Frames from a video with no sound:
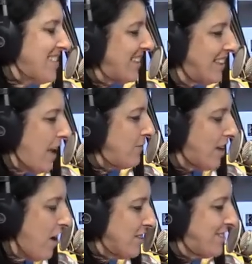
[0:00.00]
can love
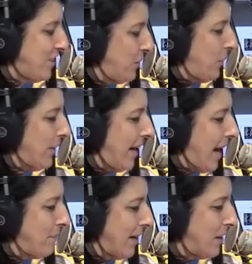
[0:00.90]
dolls too. Okay.
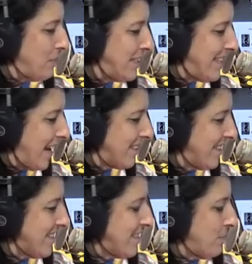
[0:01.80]
I'm not going to be
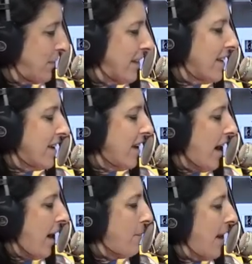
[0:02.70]
sexist, but
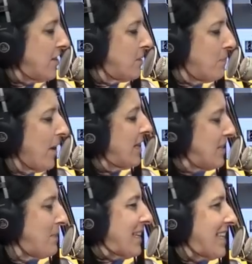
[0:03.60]
um, I just...
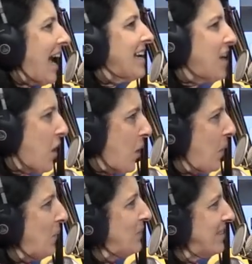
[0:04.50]
Just because I know